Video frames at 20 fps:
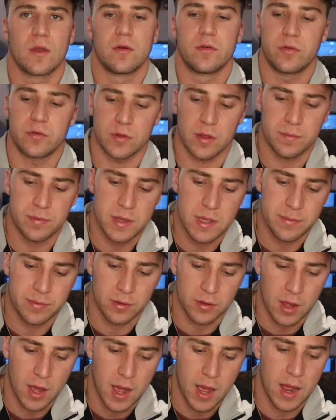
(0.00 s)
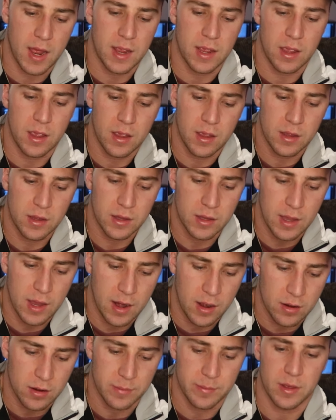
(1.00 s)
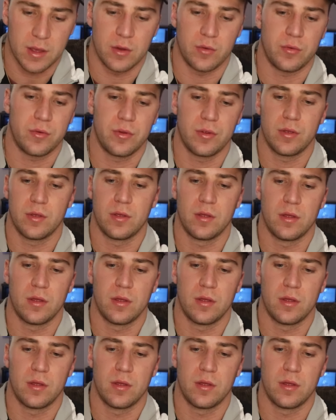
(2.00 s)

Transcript: For the people I care about.